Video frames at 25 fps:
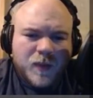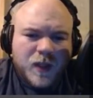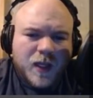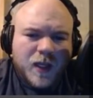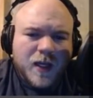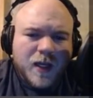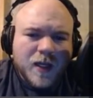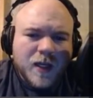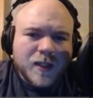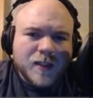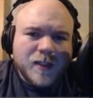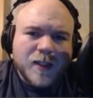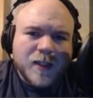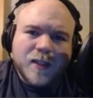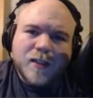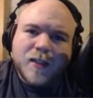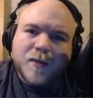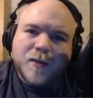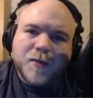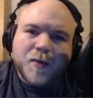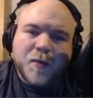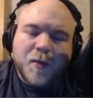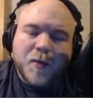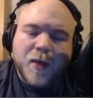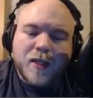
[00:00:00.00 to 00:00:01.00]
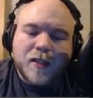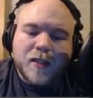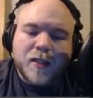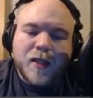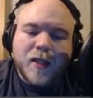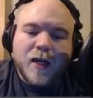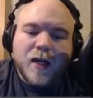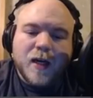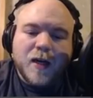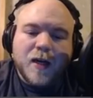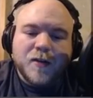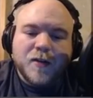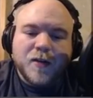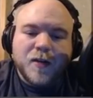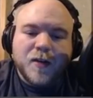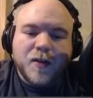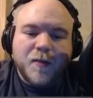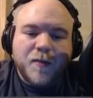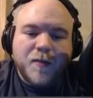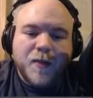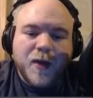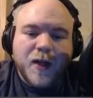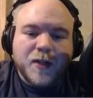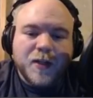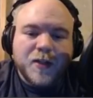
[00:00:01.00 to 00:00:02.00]
and it sets up some nice knockouts on the
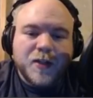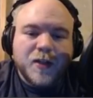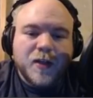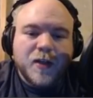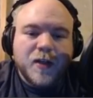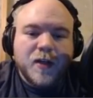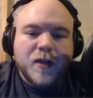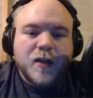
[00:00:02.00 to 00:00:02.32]
bench.